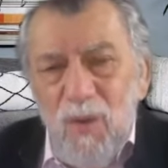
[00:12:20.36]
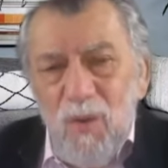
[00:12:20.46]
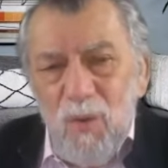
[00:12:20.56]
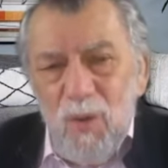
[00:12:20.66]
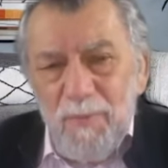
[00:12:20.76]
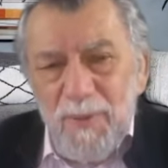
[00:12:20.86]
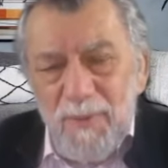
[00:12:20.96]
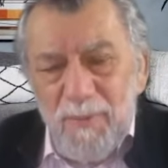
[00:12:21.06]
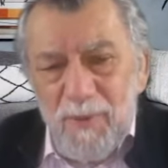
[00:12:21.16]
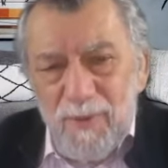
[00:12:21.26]
All
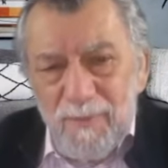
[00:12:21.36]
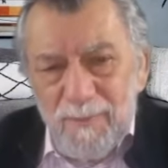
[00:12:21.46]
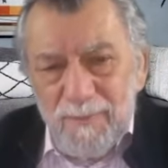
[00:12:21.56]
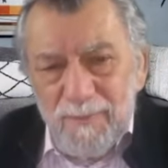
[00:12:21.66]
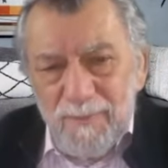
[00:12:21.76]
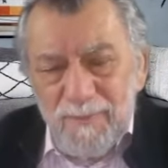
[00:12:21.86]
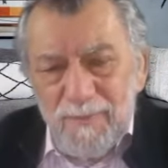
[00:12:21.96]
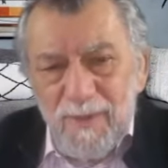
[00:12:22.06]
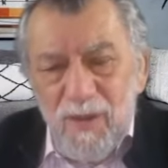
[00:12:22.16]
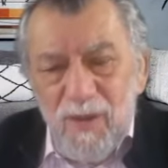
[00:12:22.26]
people
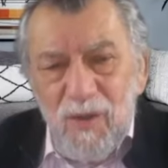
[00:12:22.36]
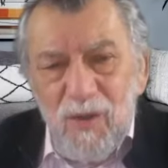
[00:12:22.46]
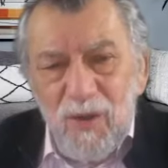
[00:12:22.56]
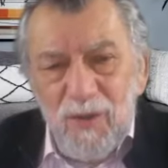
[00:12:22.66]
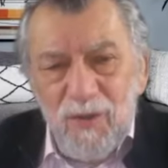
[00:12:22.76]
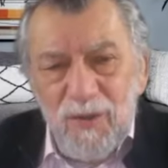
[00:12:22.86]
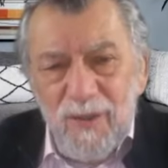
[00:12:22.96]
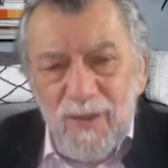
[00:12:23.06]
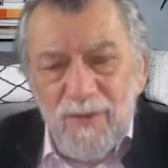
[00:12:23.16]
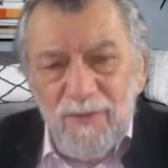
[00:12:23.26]
are
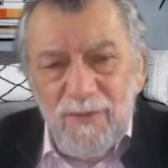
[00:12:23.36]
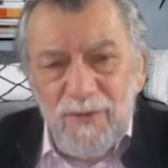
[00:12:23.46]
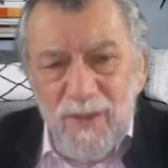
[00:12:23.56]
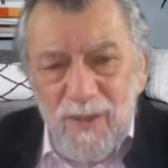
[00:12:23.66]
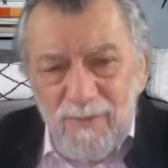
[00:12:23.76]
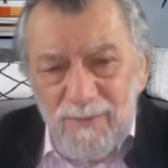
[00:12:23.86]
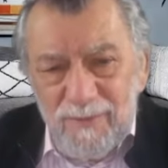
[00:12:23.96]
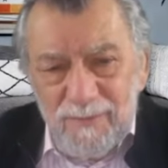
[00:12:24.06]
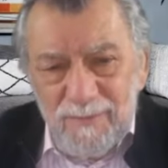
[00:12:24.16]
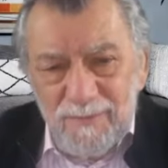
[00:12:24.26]
looking for love.
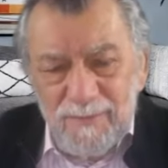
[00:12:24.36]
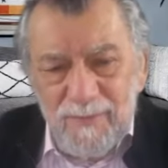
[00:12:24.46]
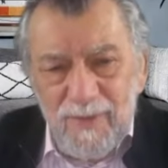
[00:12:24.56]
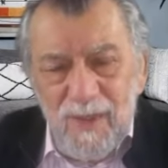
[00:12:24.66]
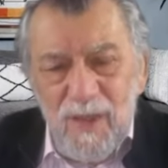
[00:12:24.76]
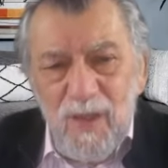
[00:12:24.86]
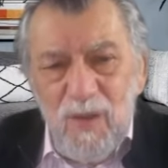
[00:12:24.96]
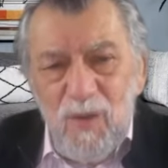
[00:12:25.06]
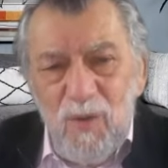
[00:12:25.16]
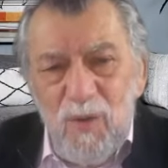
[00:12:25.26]

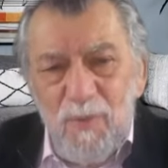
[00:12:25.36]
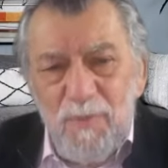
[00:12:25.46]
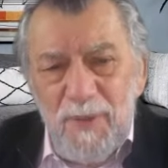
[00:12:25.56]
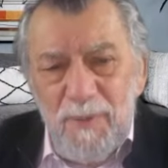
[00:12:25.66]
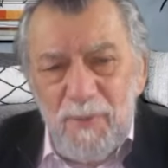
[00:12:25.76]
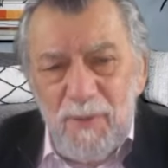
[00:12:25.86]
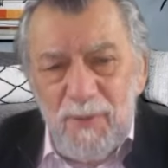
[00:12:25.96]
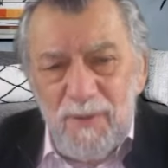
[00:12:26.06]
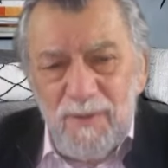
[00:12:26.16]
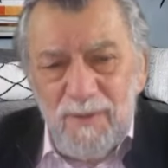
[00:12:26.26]
All people
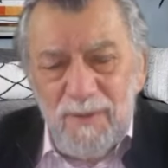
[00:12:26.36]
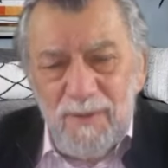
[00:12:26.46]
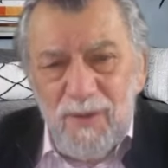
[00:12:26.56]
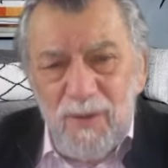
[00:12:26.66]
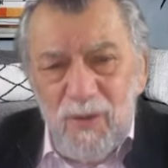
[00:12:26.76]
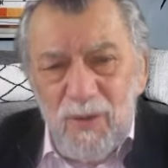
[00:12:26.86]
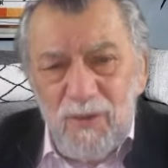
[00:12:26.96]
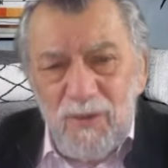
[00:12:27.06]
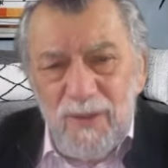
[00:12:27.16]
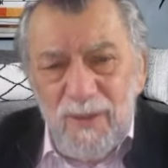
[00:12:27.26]
are
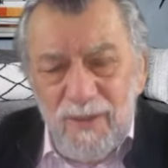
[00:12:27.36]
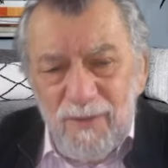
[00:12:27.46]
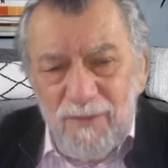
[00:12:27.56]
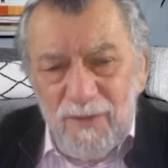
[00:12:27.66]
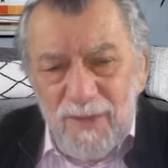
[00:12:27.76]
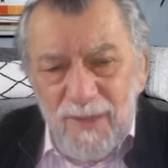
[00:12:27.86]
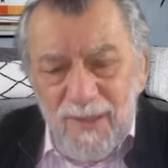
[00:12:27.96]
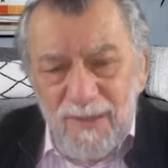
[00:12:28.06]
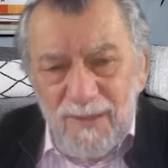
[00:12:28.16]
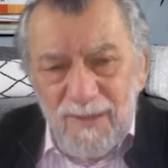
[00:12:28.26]
looking for
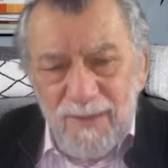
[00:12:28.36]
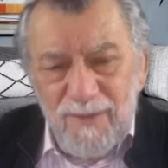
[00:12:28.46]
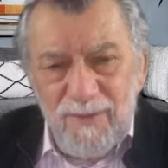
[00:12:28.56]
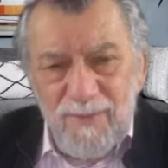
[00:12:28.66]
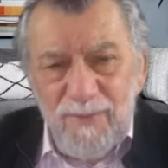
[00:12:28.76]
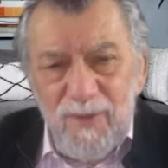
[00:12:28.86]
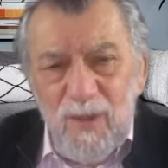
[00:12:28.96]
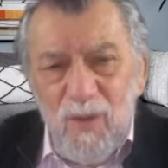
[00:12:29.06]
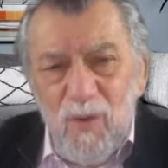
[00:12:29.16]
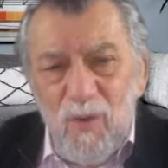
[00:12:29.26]
kindness.
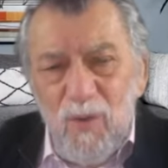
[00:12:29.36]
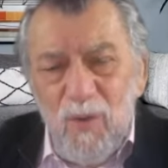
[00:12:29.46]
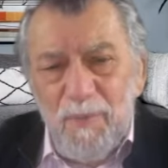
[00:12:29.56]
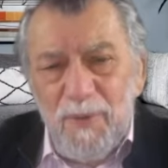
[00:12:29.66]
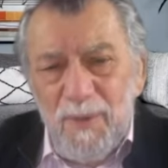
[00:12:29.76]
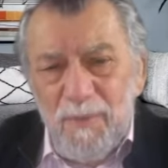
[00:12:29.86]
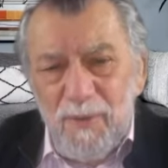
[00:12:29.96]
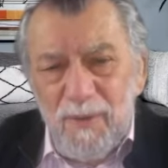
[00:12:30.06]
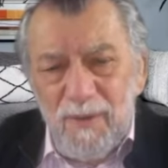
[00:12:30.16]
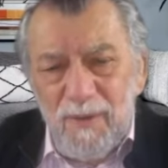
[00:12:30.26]
All
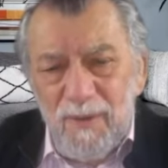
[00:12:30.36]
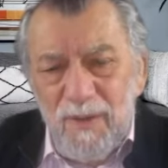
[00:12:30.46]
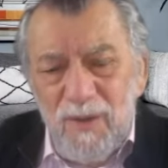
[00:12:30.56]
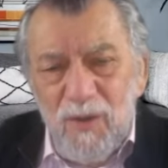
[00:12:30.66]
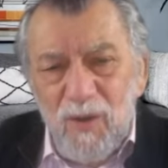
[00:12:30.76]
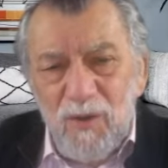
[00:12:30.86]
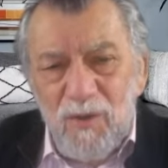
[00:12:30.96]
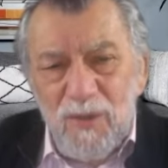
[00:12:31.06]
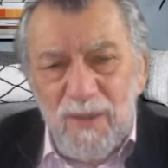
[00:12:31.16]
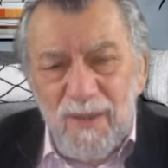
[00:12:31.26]
people are
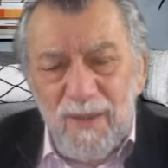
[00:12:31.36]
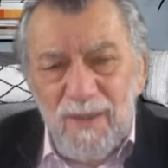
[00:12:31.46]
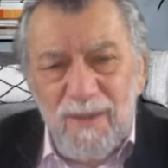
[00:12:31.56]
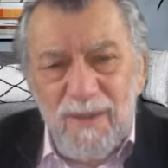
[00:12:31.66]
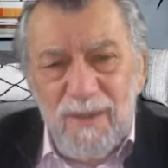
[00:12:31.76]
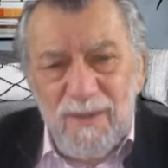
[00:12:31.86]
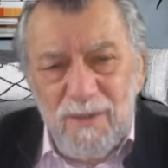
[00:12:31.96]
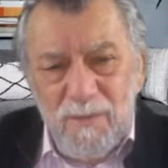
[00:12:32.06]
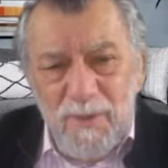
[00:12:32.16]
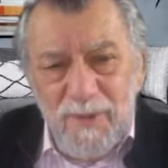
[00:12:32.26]
looking
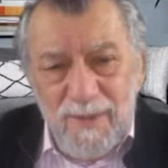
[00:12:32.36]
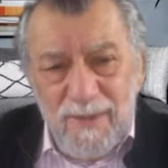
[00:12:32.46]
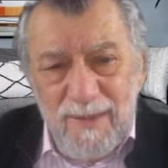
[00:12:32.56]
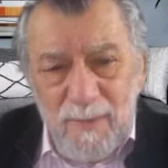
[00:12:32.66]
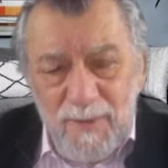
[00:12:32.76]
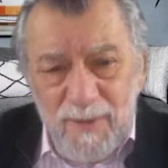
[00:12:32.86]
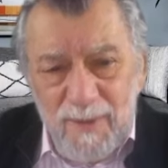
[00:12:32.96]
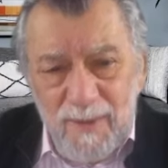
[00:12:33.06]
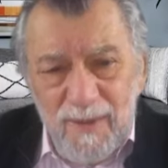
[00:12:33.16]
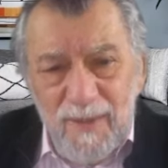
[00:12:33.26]
to be accepted.
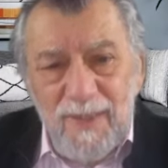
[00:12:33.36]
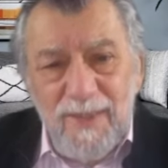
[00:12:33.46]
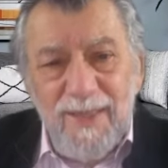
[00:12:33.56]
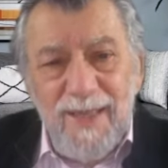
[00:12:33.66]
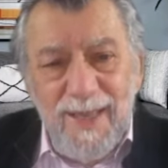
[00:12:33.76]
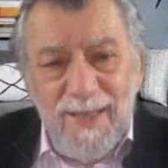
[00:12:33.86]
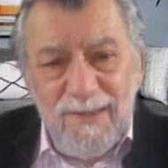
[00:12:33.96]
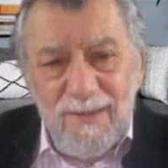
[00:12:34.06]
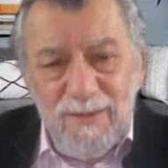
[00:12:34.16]
Yet,